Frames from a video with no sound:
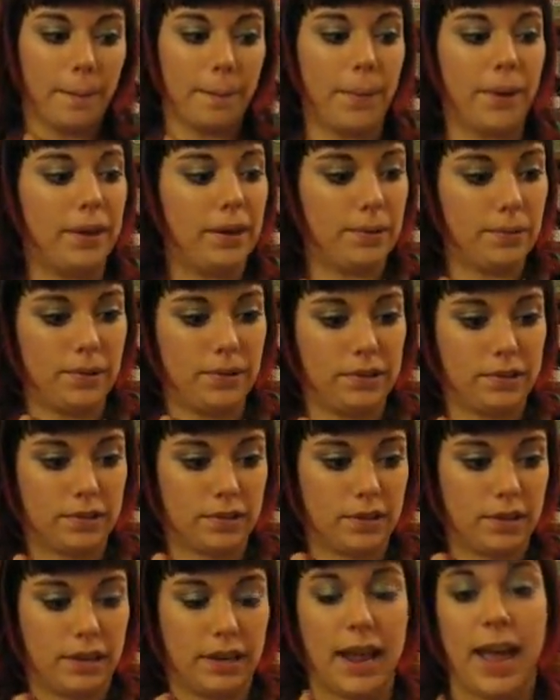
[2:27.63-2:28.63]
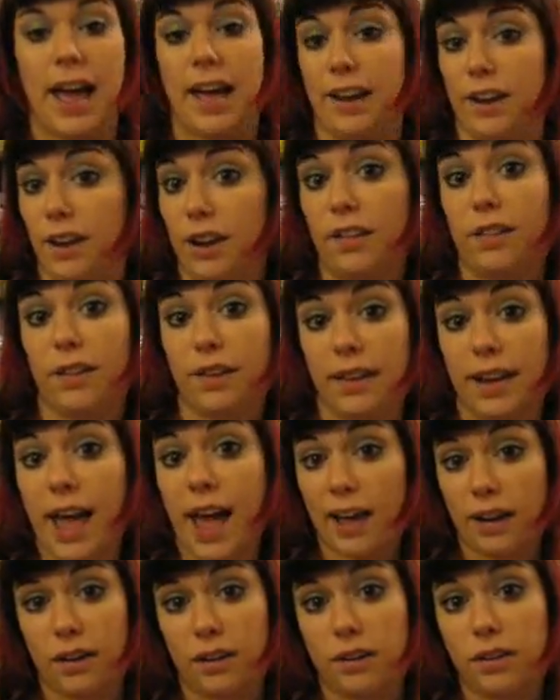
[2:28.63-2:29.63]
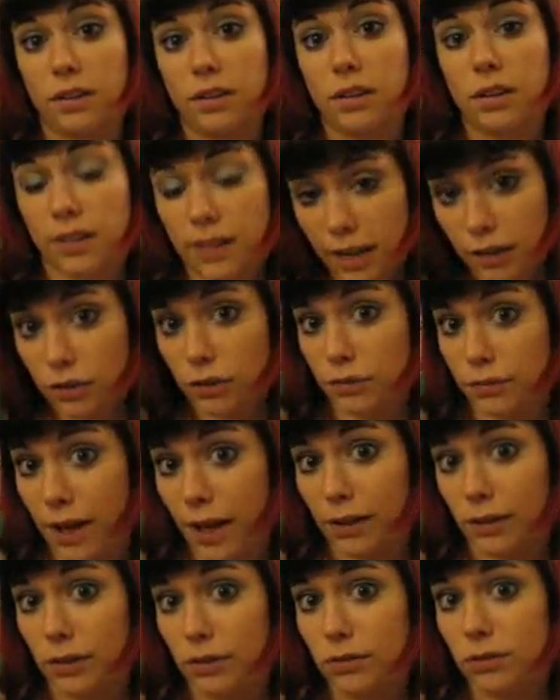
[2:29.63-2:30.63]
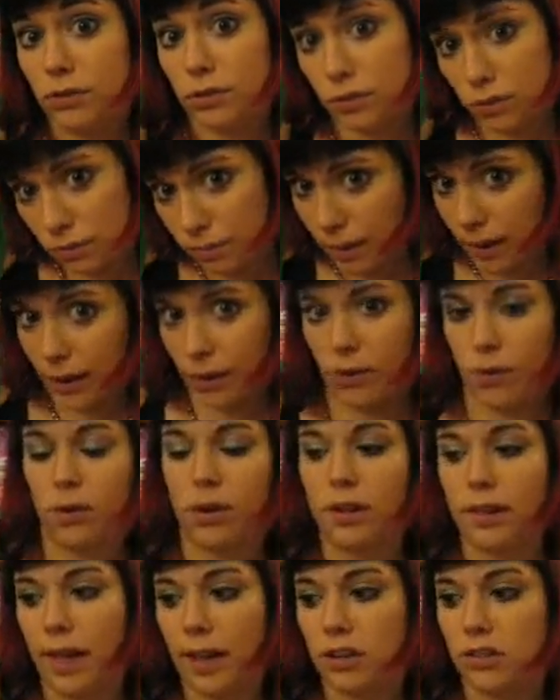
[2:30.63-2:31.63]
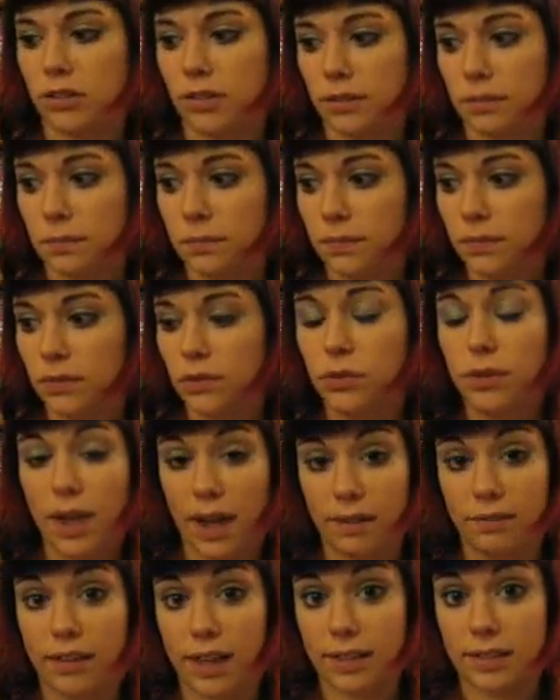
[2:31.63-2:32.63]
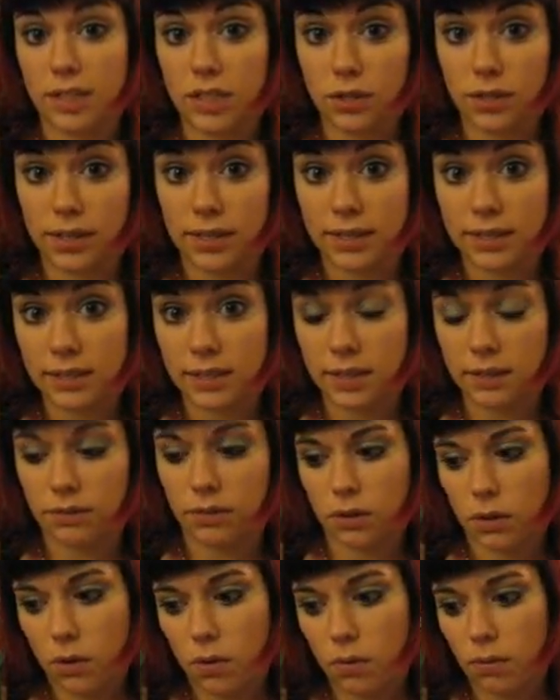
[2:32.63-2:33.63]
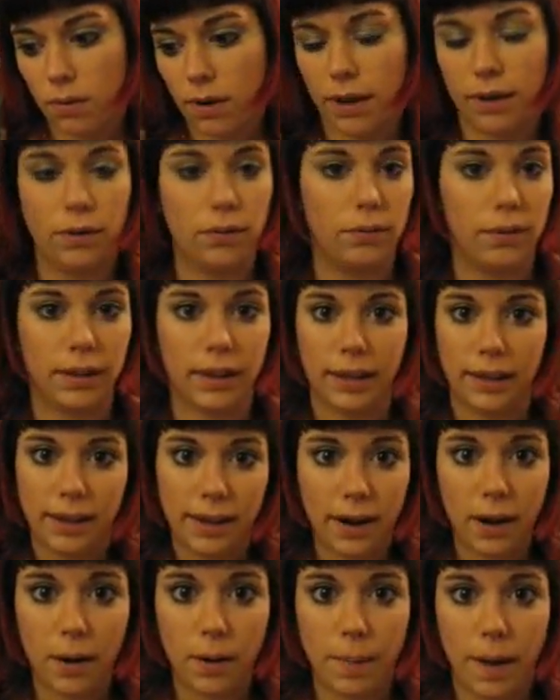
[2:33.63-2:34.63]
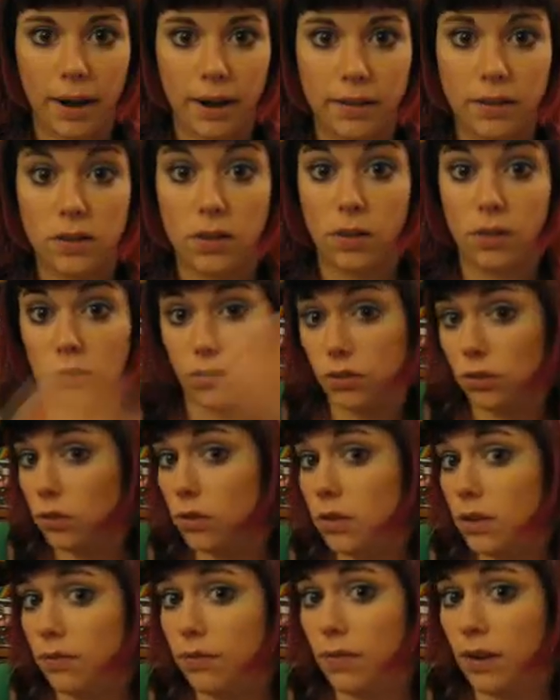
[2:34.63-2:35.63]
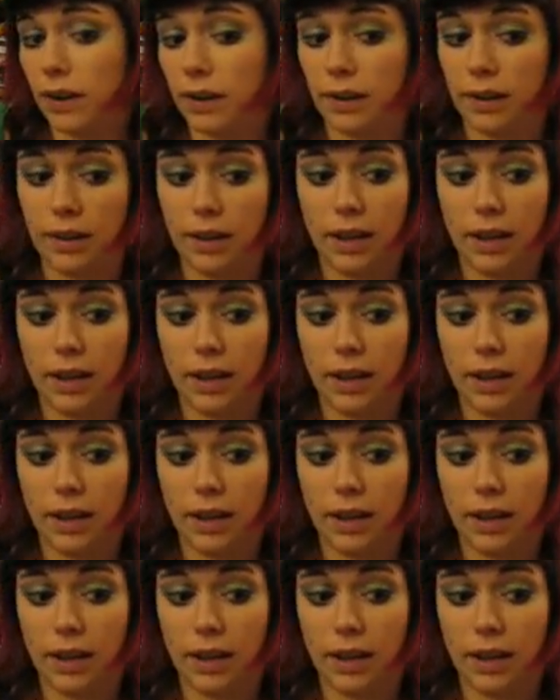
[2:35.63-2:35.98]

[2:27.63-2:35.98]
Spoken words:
But it added collector value to my whole collection to have that series, even though I don't really care about it. So there's two different.